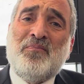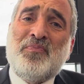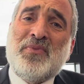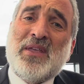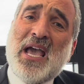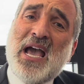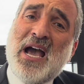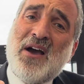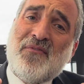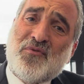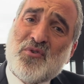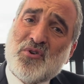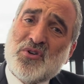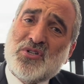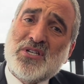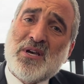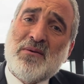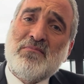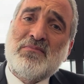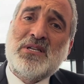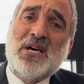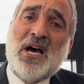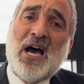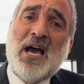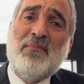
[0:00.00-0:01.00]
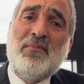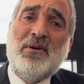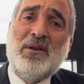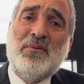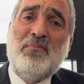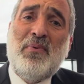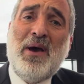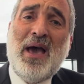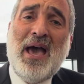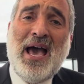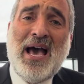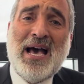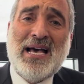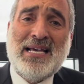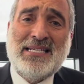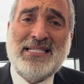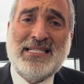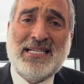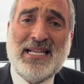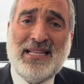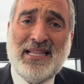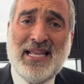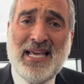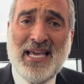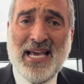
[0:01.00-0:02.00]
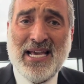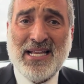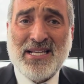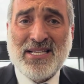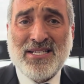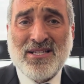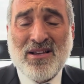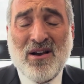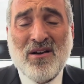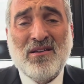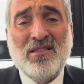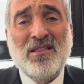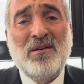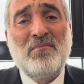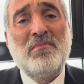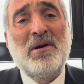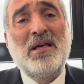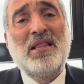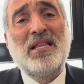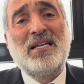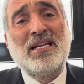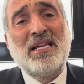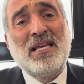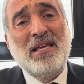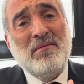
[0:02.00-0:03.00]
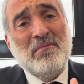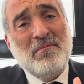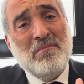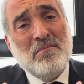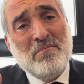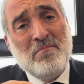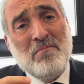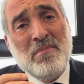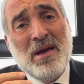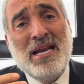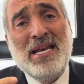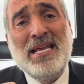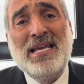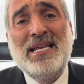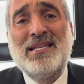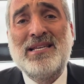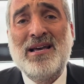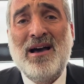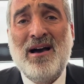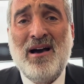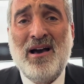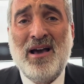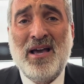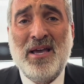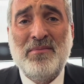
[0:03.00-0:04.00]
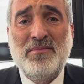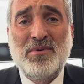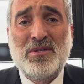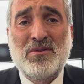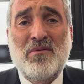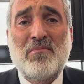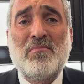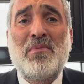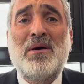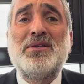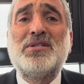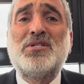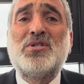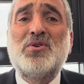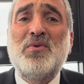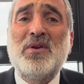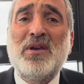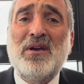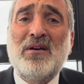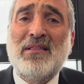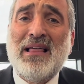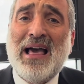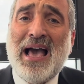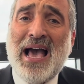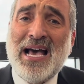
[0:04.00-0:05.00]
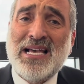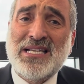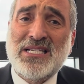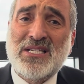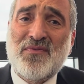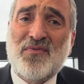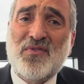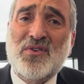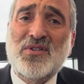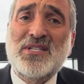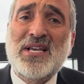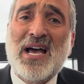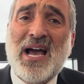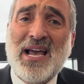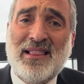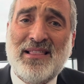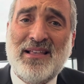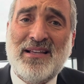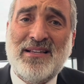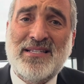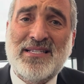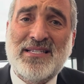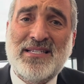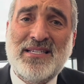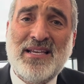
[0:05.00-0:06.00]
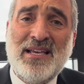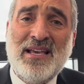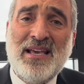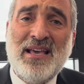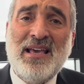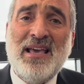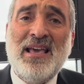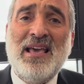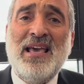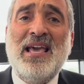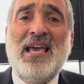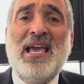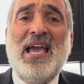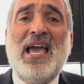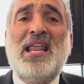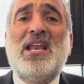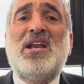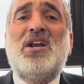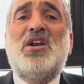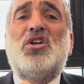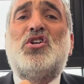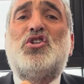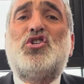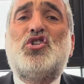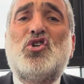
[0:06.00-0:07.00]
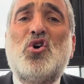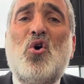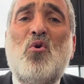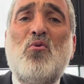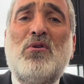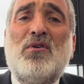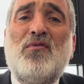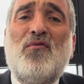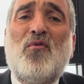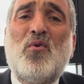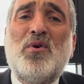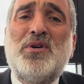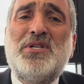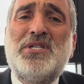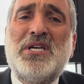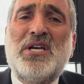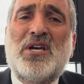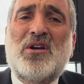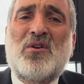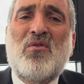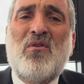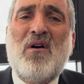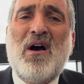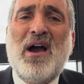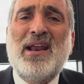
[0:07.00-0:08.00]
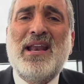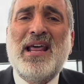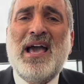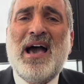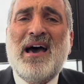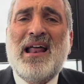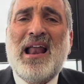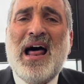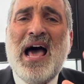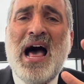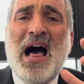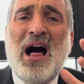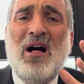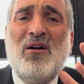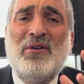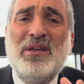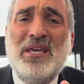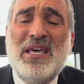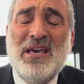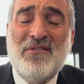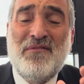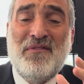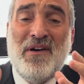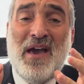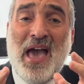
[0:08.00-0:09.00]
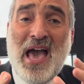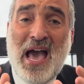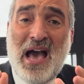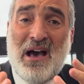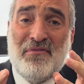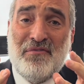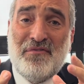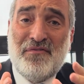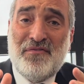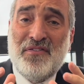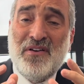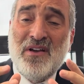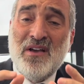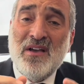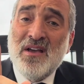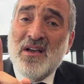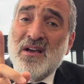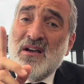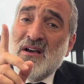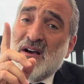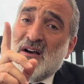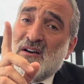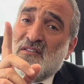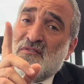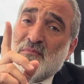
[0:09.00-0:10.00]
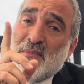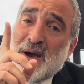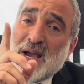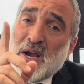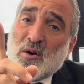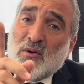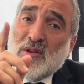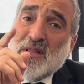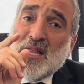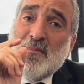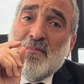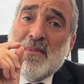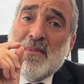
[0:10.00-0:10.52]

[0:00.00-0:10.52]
After some time had passed and they had sung the melody many times, Rabbi Azriel asked for silence. And in a choked voice, he cried out, "I'll give half of my Olam